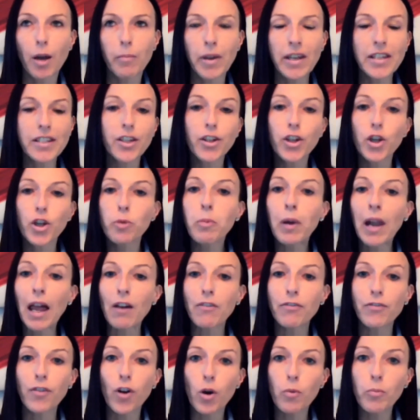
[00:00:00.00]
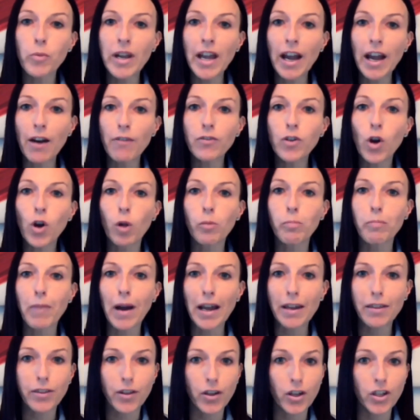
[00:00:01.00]
is a new platform we have called
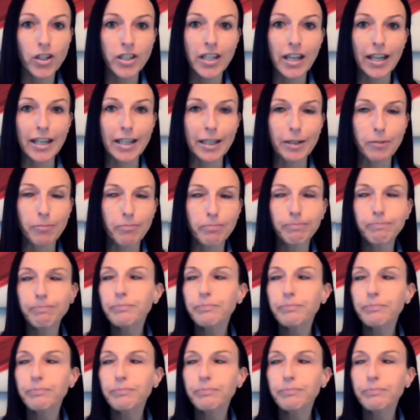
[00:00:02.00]
My13.